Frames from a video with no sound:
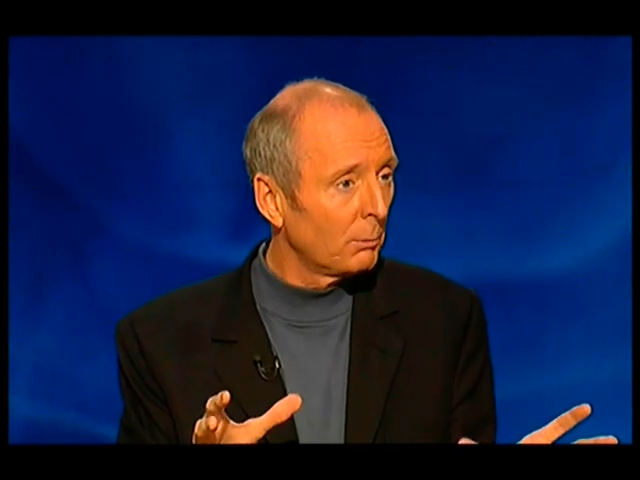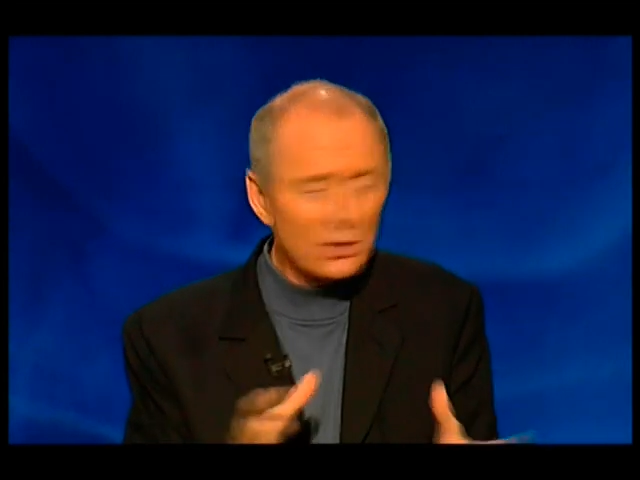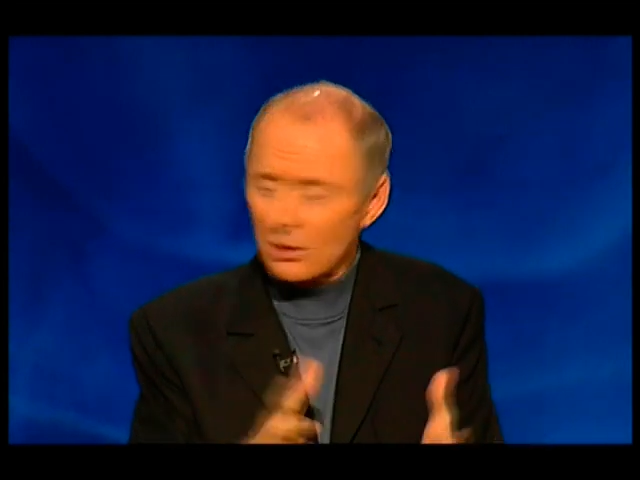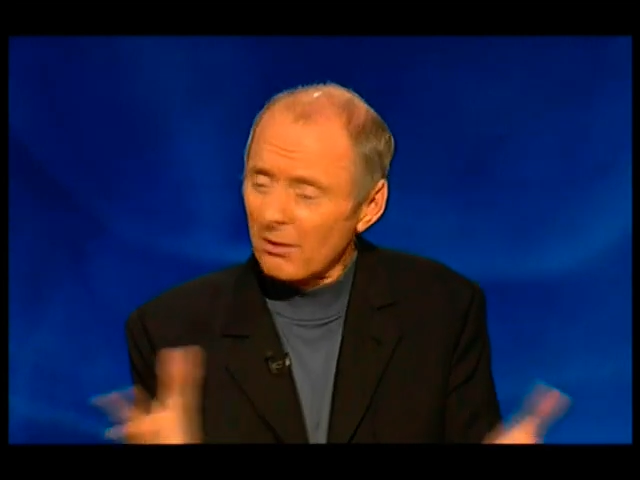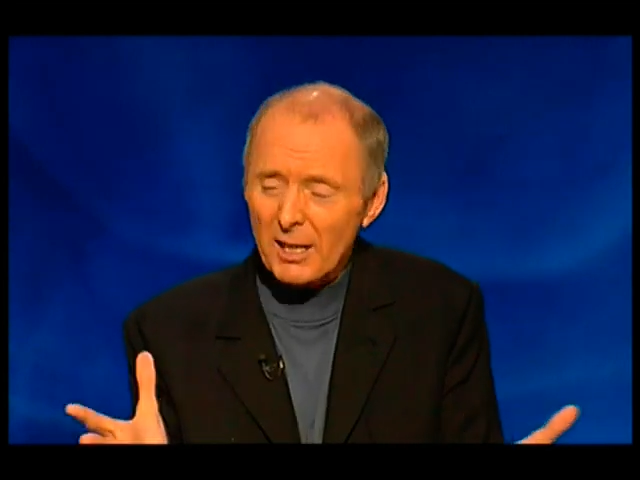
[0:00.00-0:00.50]

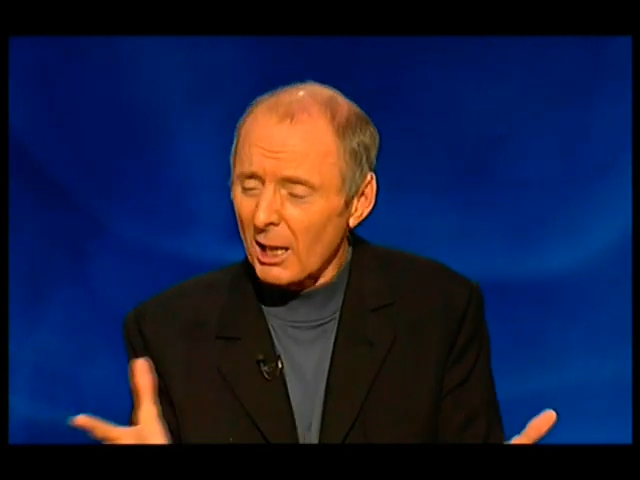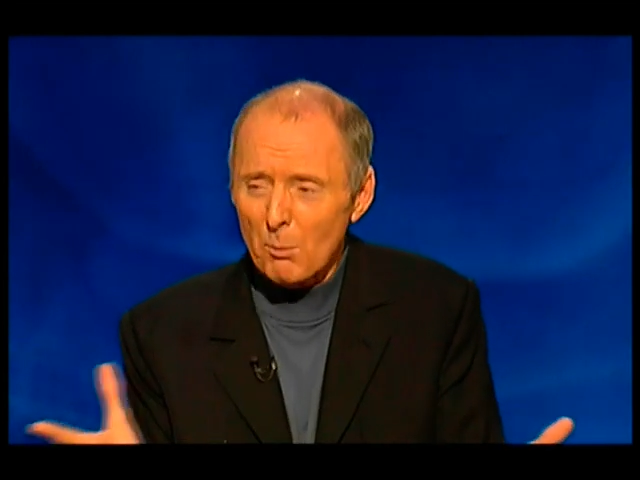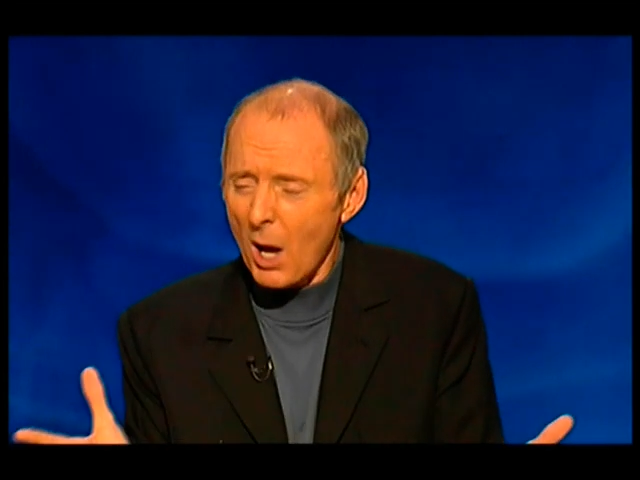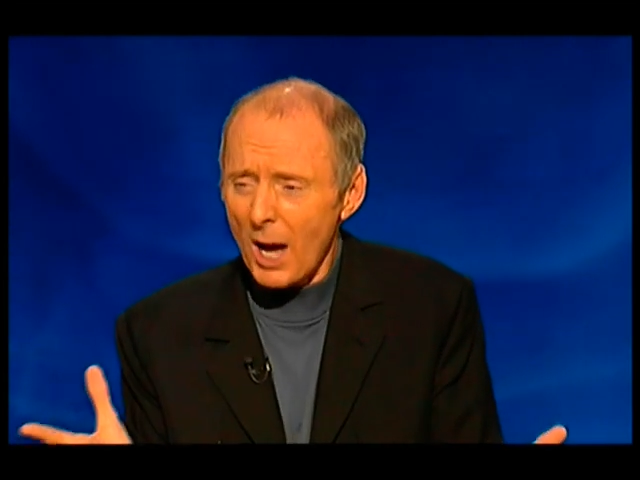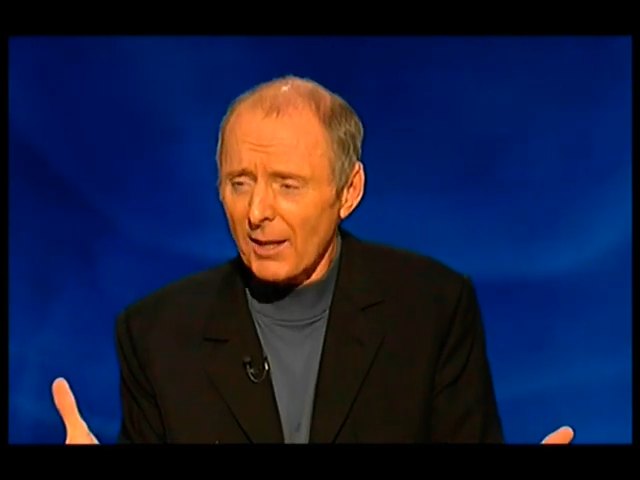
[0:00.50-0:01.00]
What's the
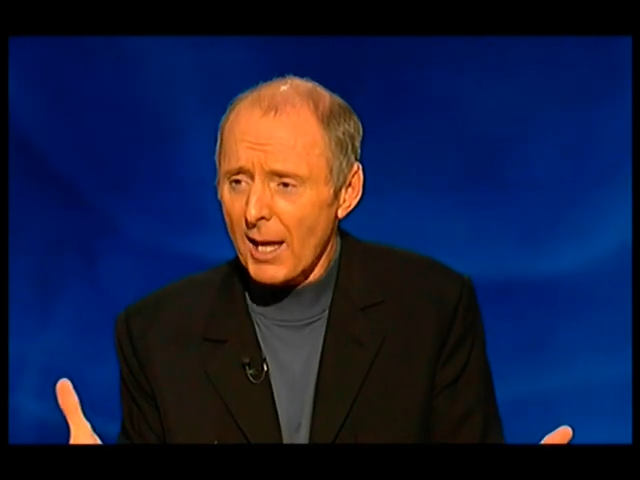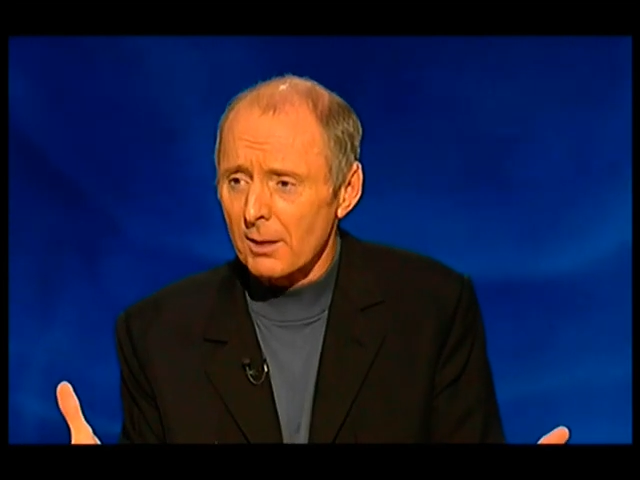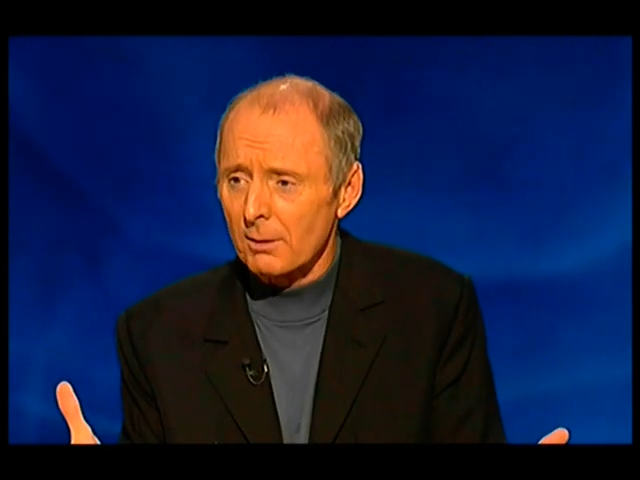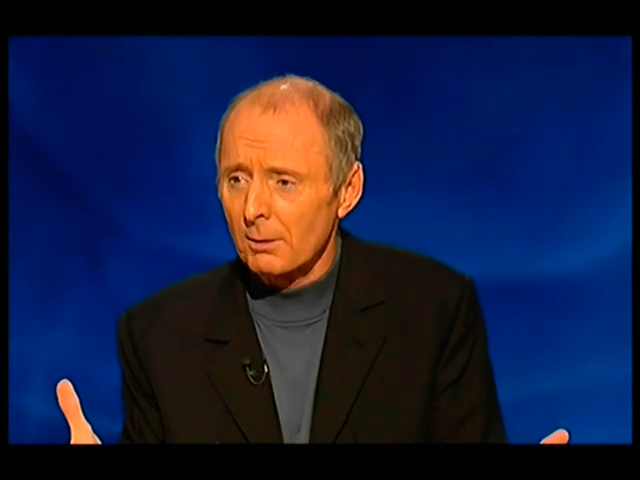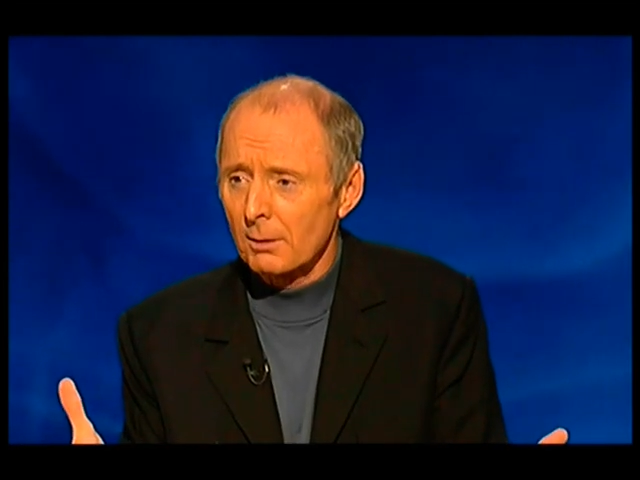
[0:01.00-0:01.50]
thinking behind
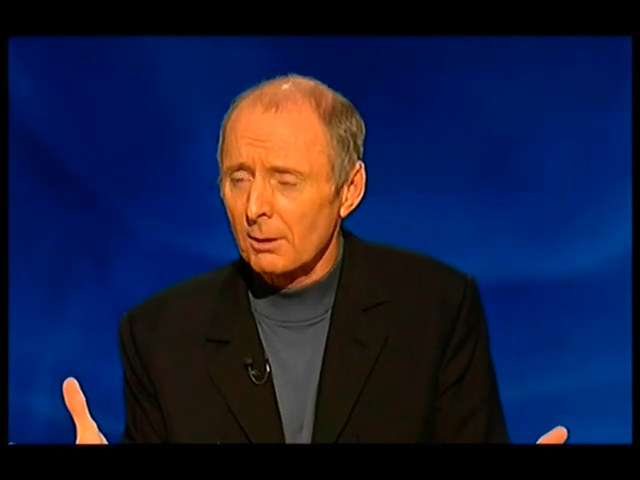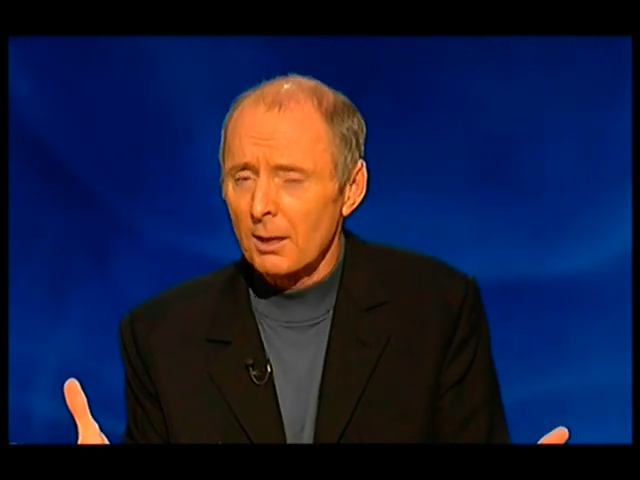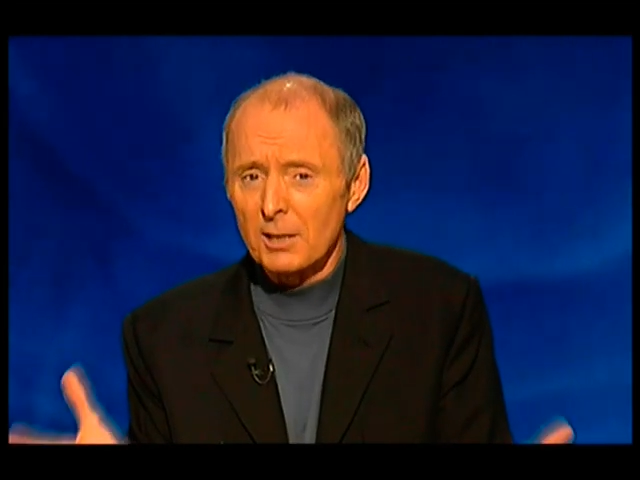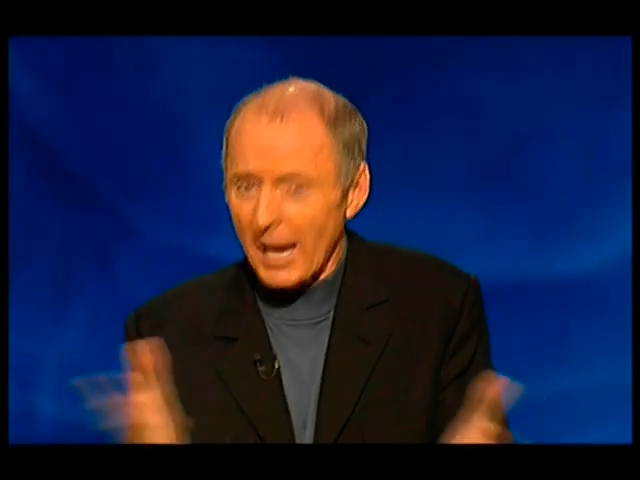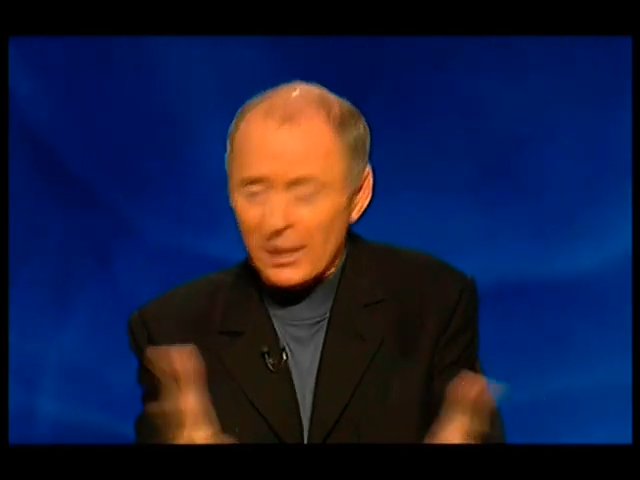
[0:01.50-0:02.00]
that?
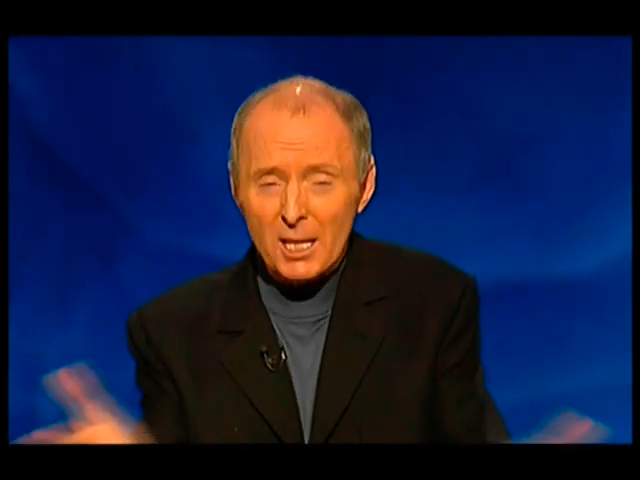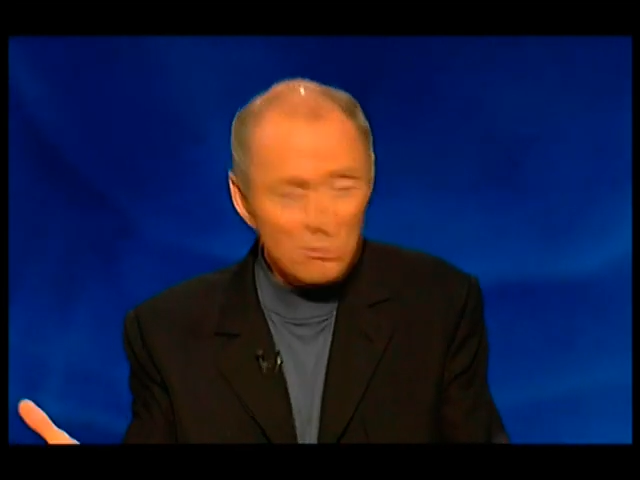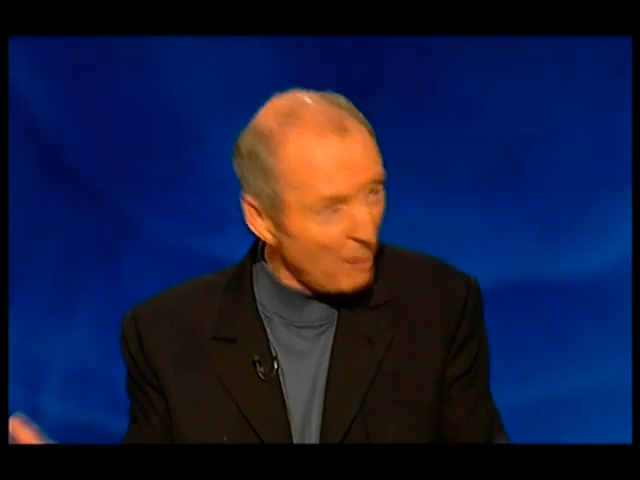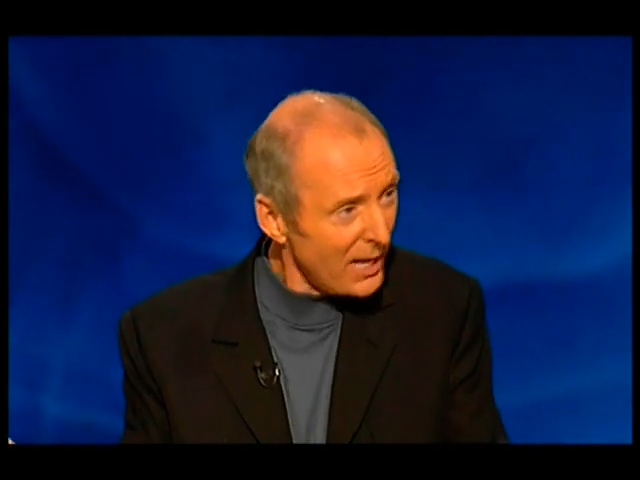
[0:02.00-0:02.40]
Take Ian